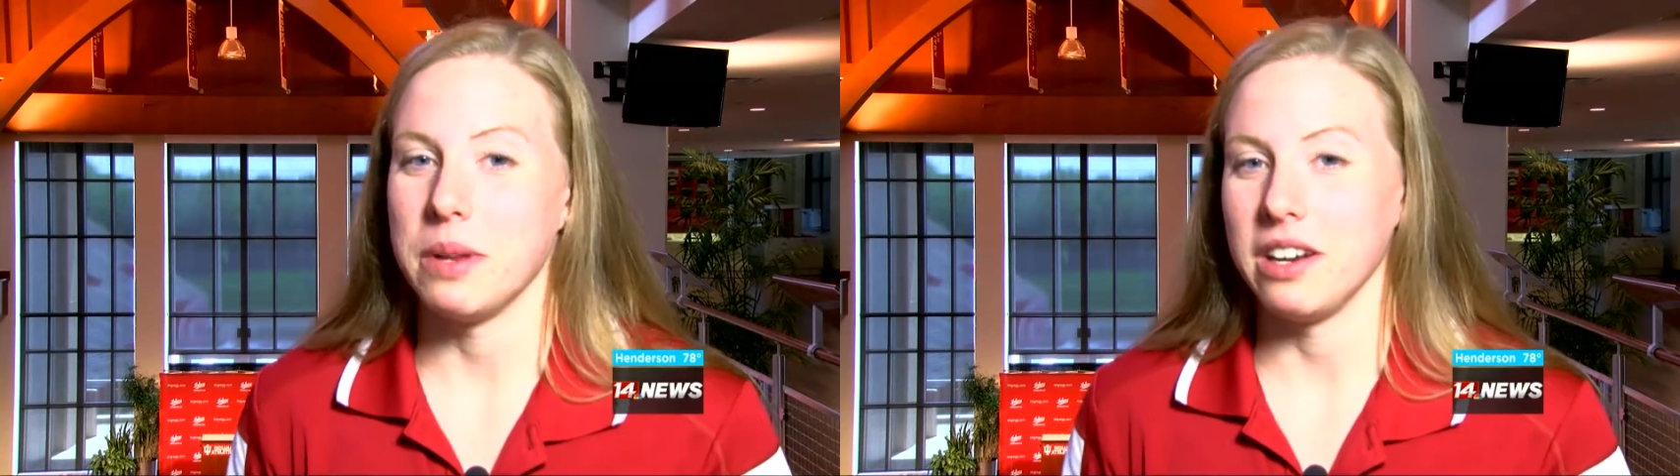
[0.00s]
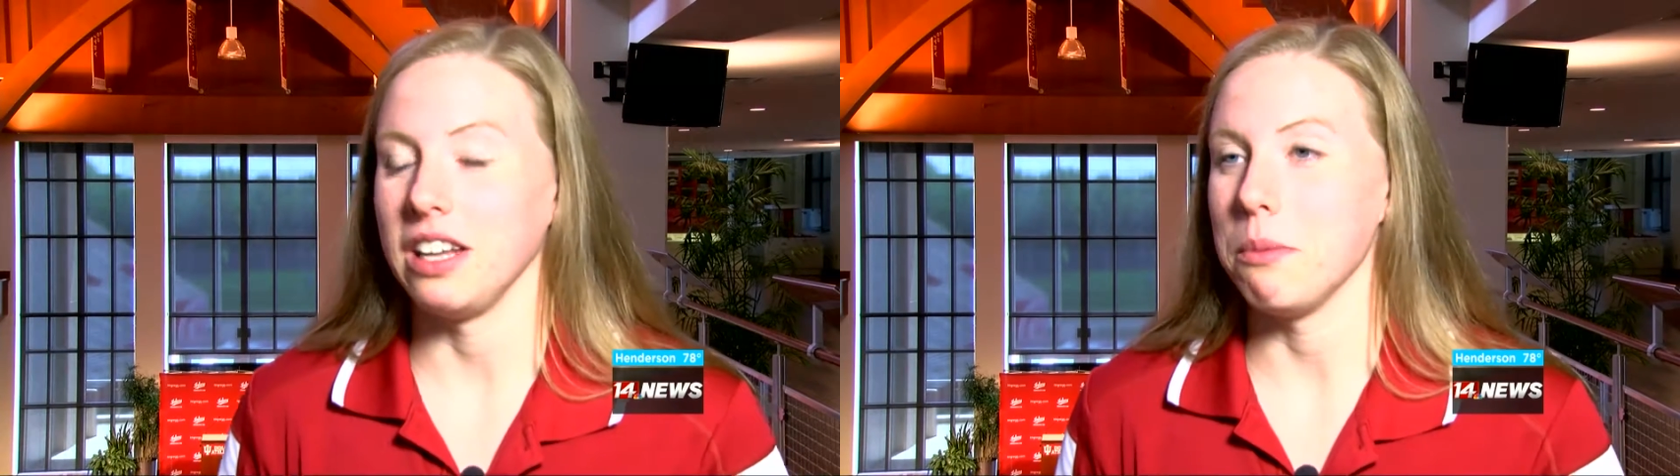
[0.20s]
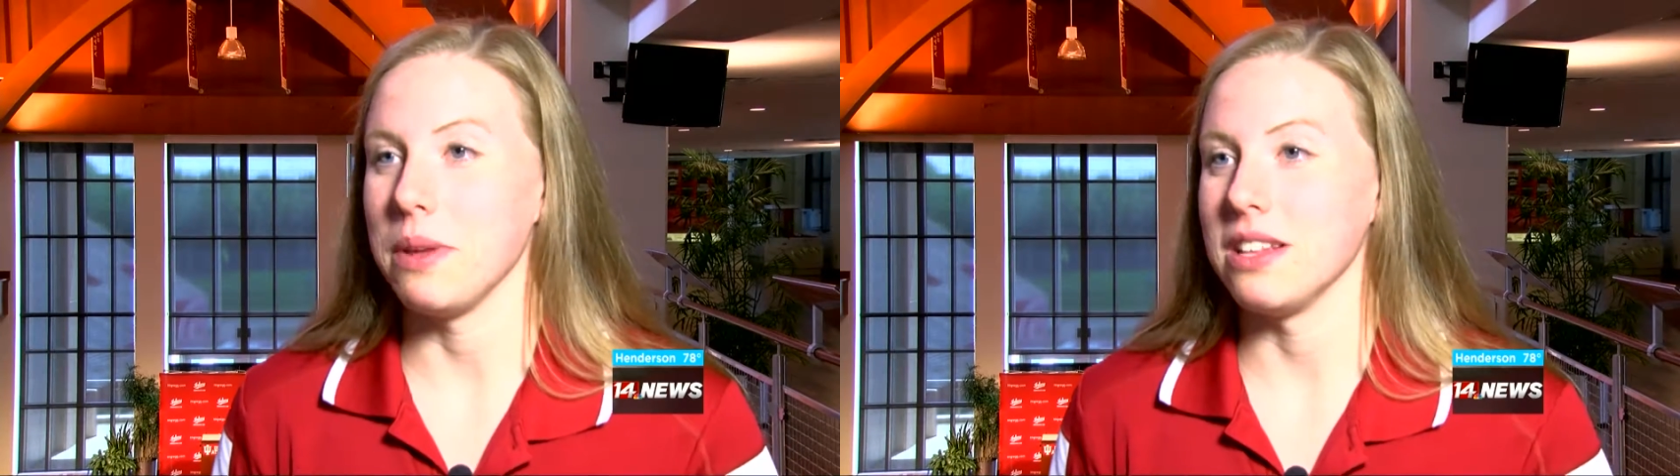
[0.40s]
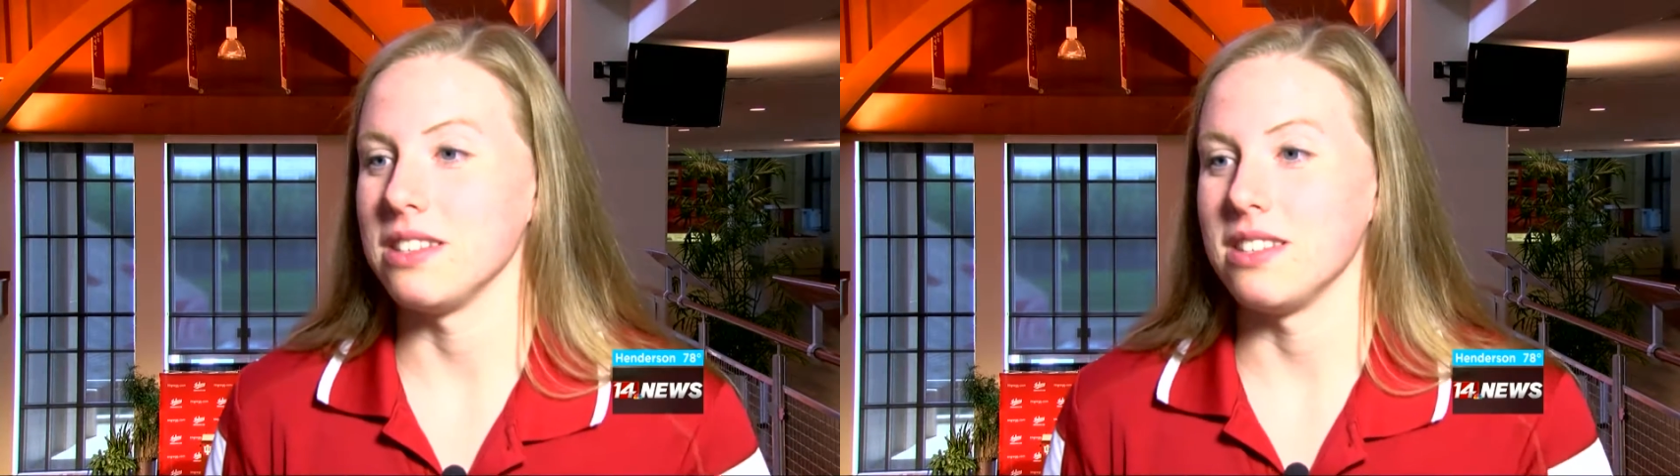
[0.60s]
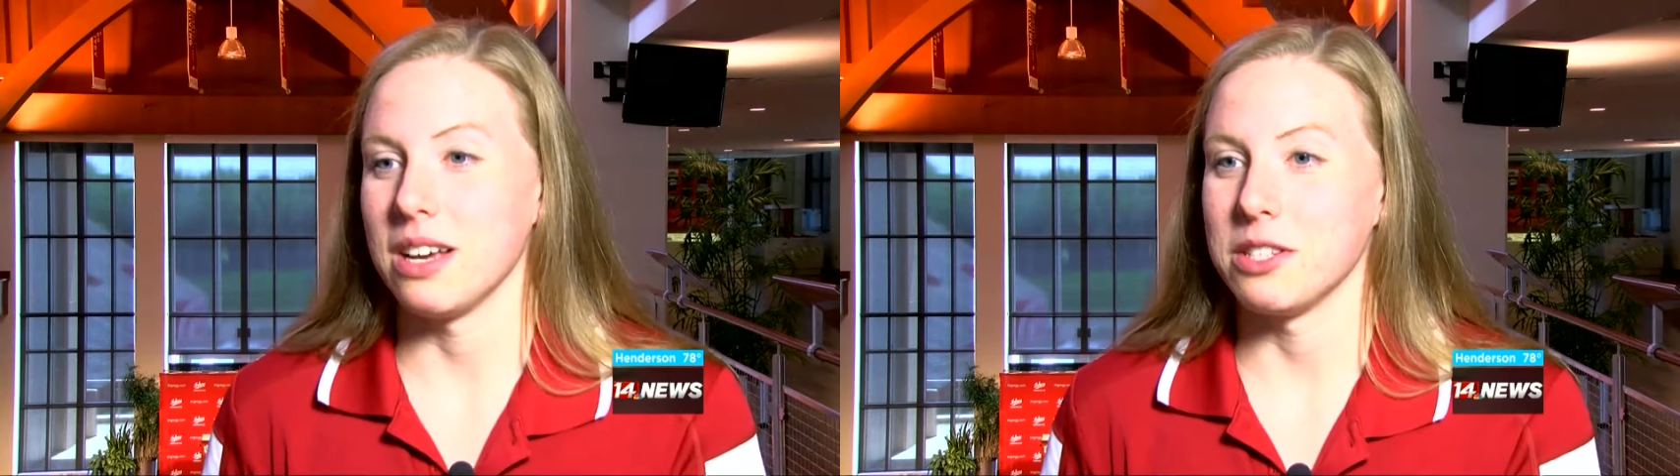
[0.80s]
been an Olympian
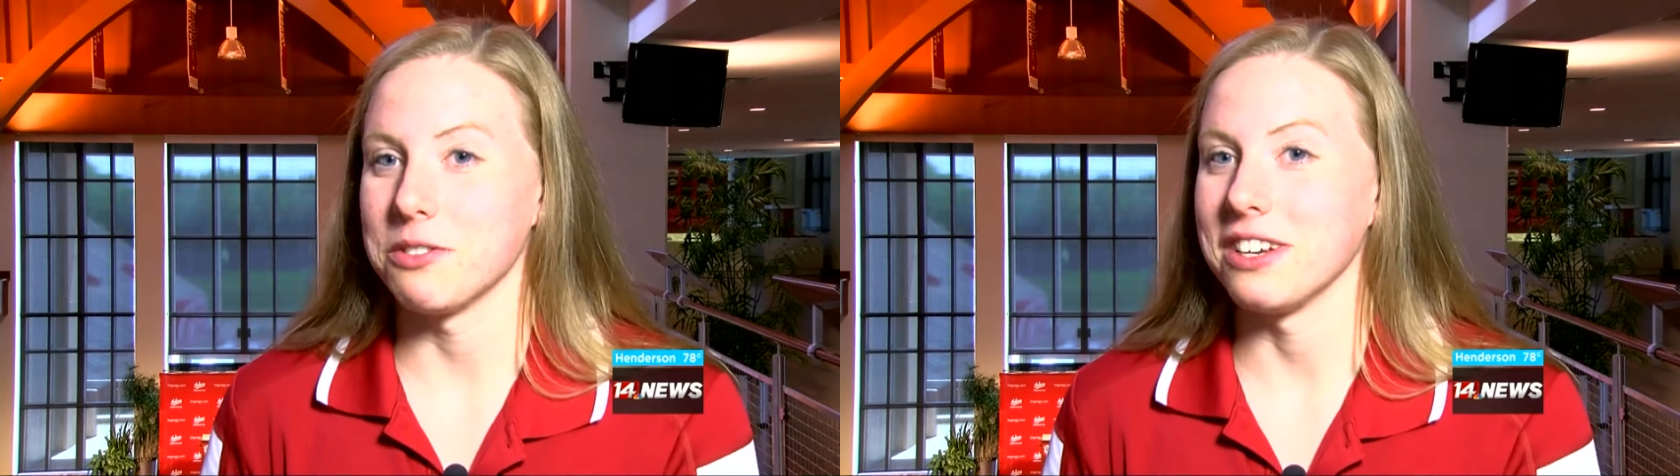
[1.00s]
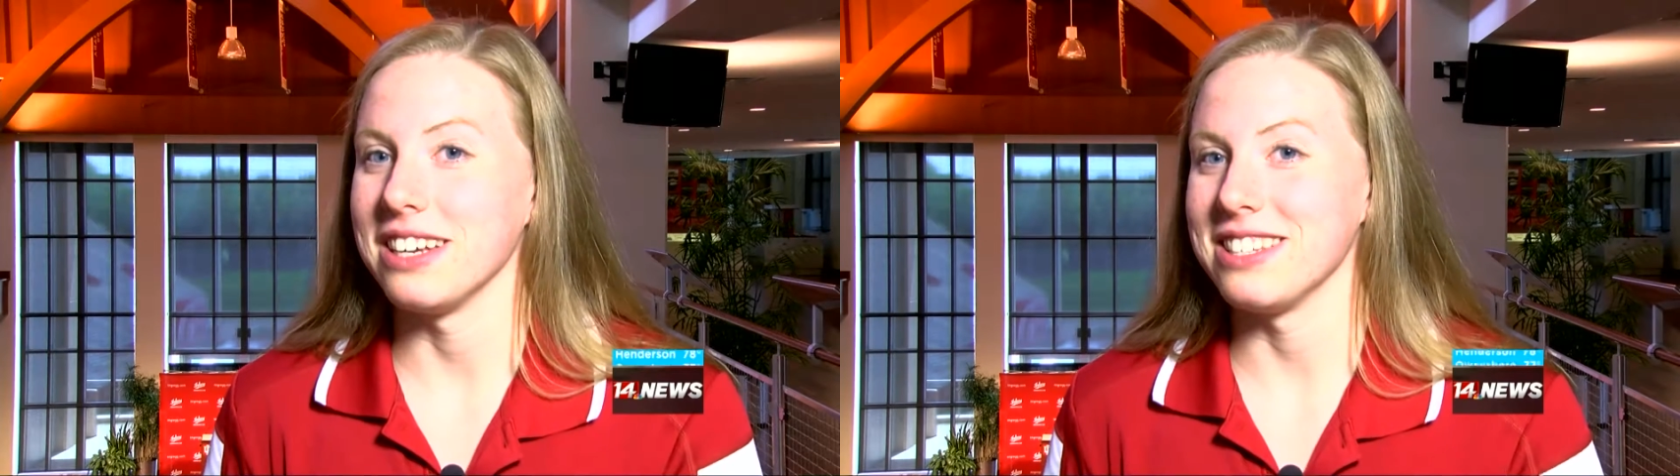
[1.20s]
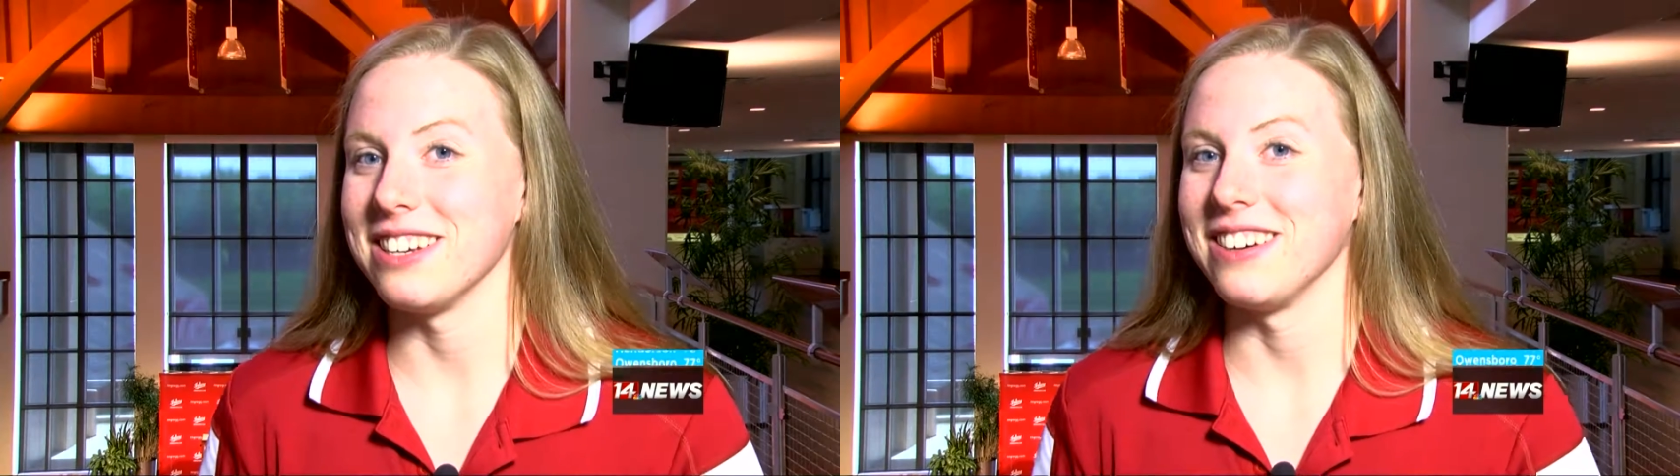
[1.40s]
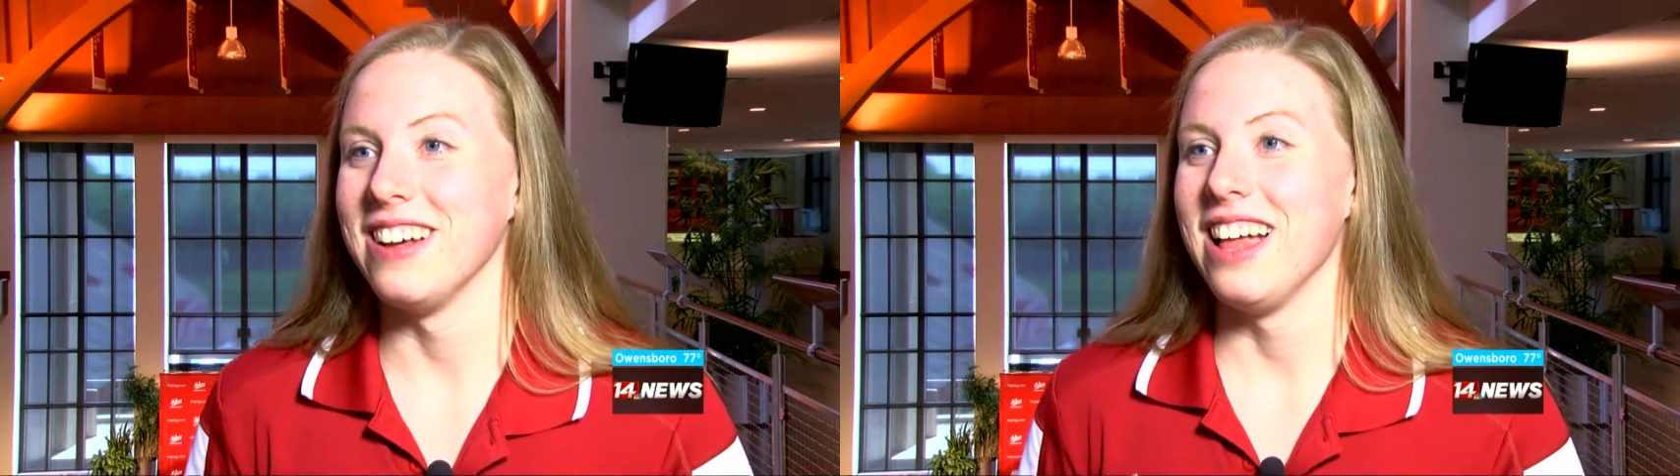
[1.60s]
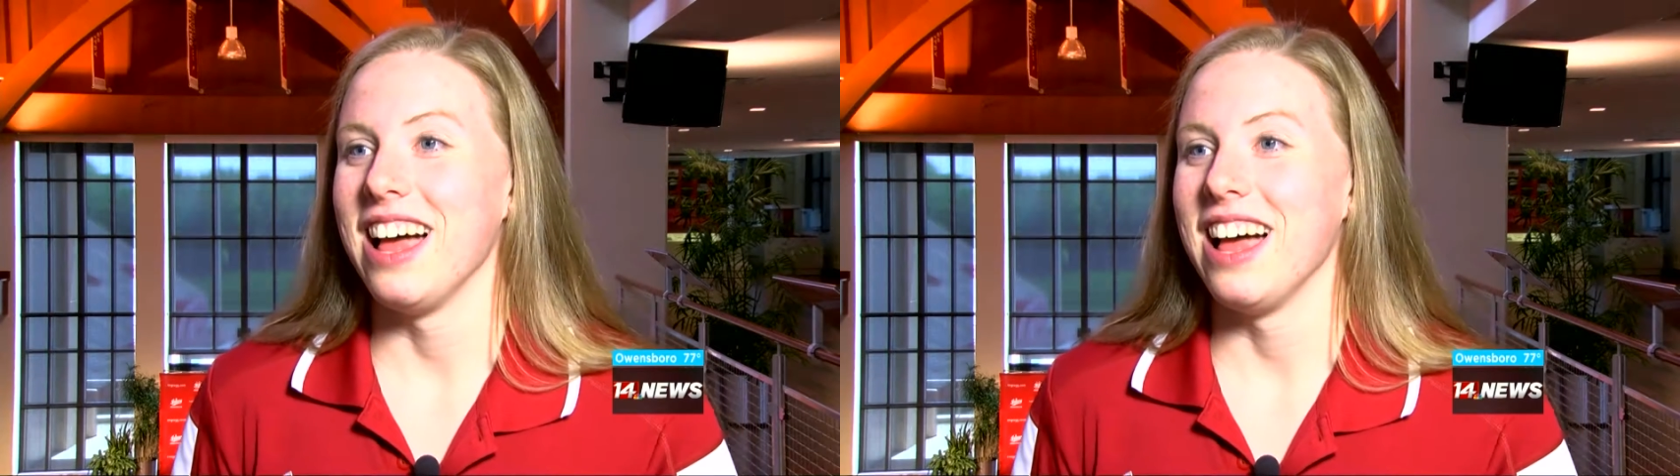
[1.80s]
since I was three, so,